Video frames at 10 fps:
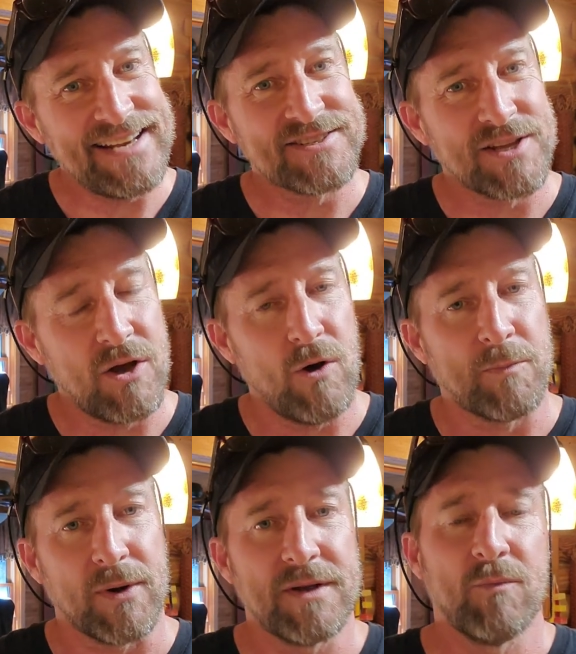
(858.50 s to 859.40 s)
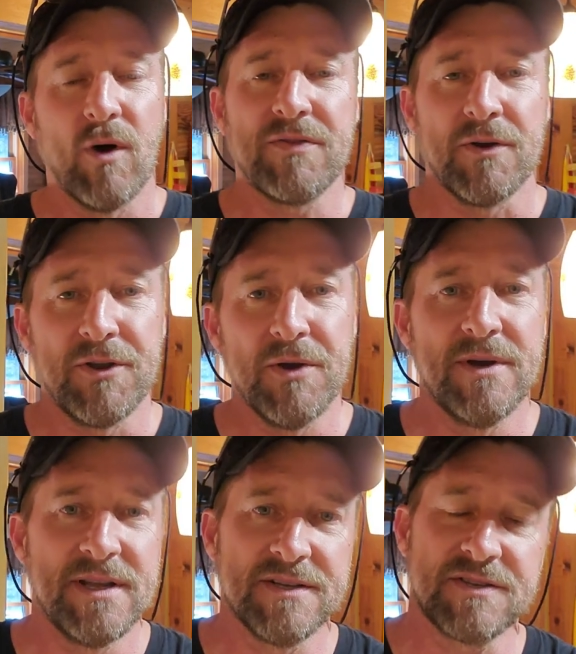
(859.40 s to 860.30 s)
is the culprit. What they're
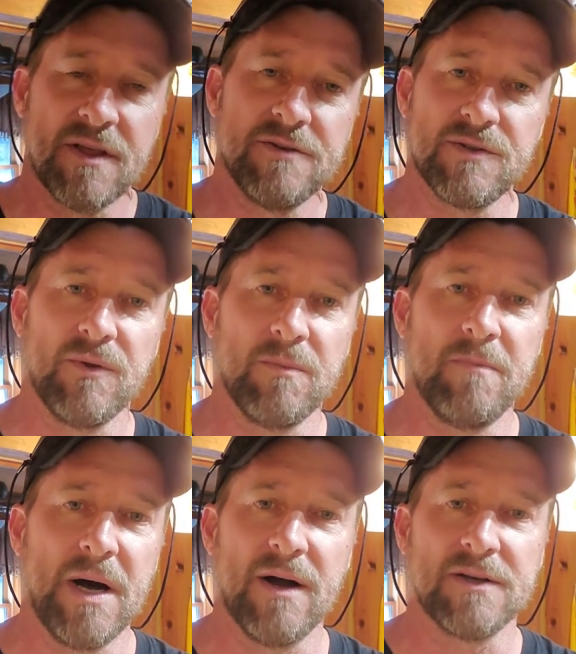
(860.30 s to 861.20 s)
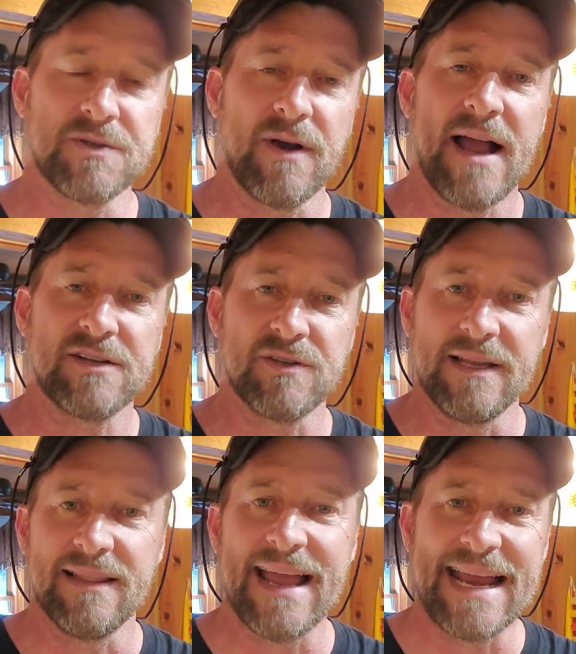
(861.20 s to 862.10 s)
doing is those little bugs are actually
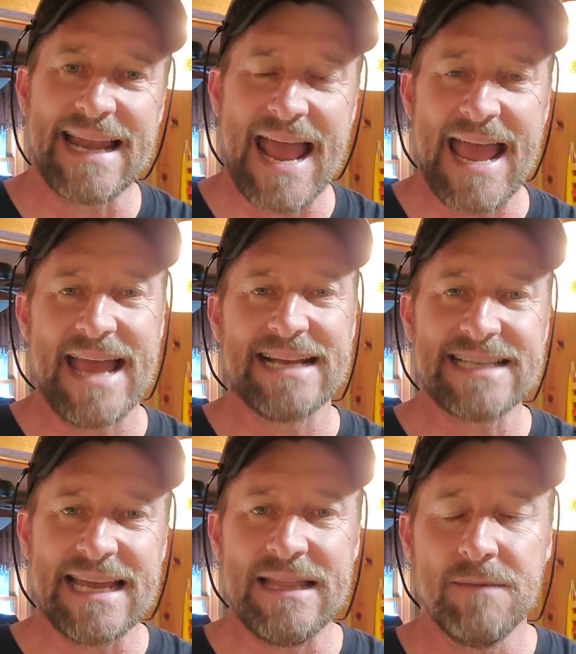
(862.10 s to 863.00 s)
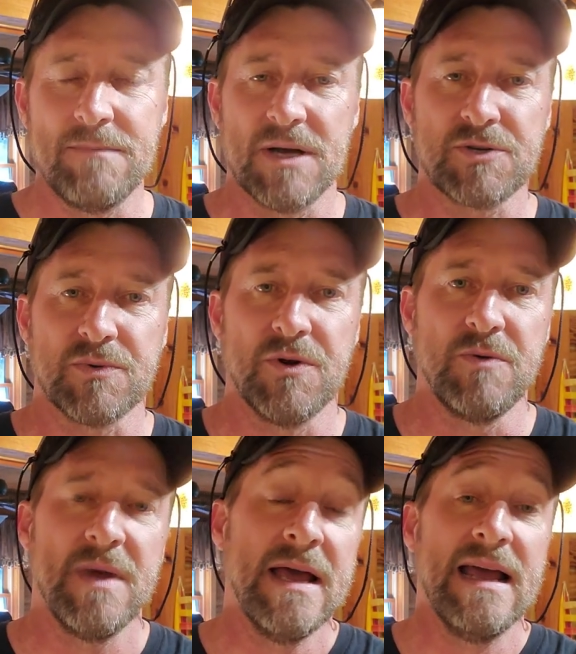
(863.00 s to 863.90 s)
laying eggs in the mushroom,